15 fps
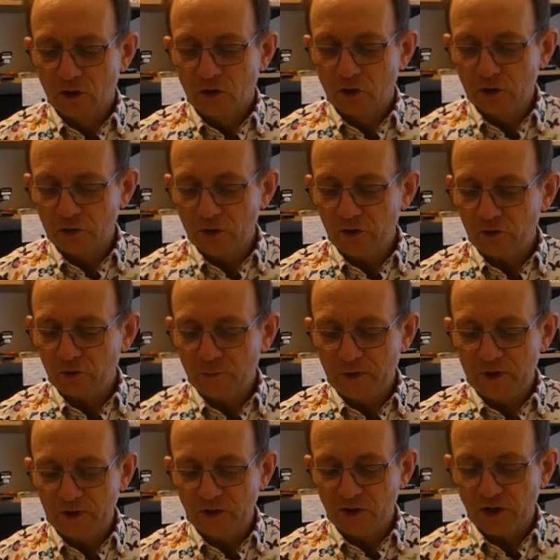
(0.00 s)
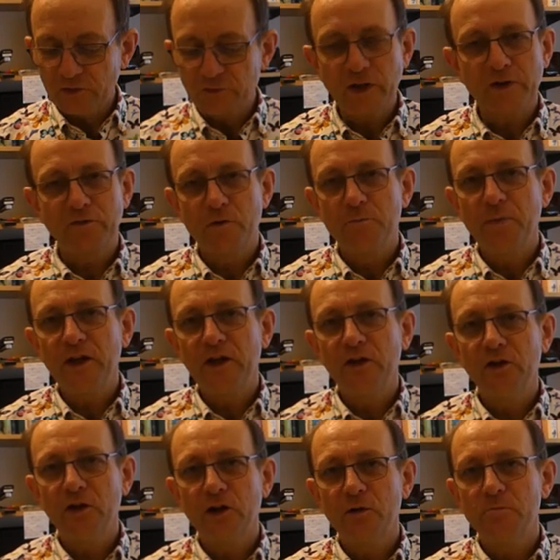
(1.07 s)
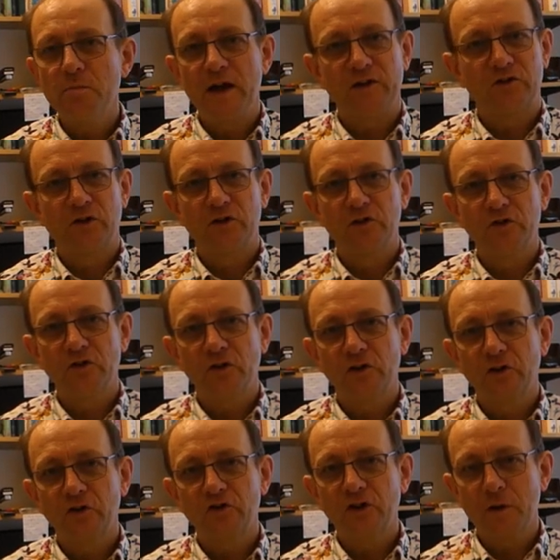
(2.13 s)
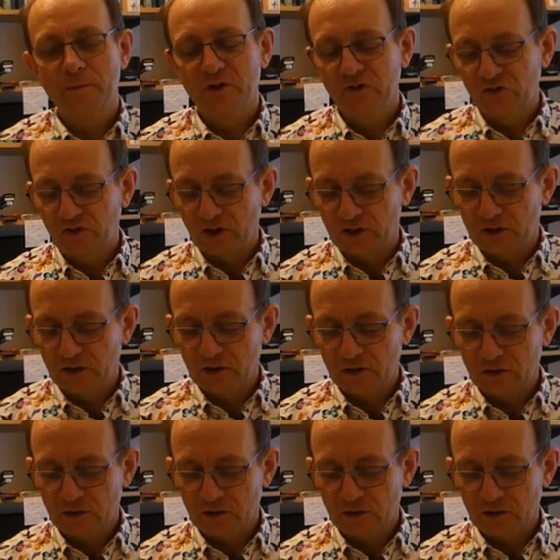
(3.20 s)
Could this mean they've never been in meadows on a summer's day?